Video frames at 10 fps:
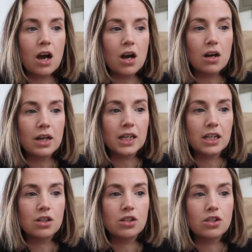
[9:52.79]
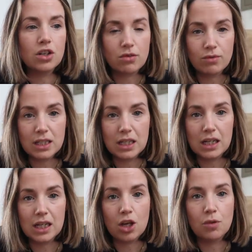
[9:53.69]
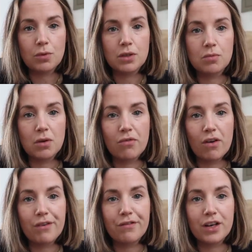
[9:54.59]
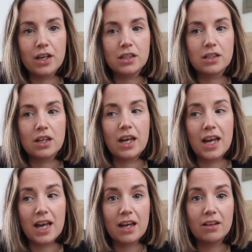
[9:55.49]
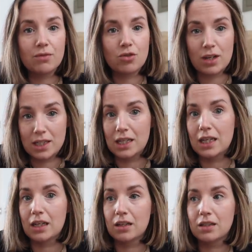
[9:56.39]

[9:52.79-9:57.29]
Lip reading: I just recently opened my very first hairdressing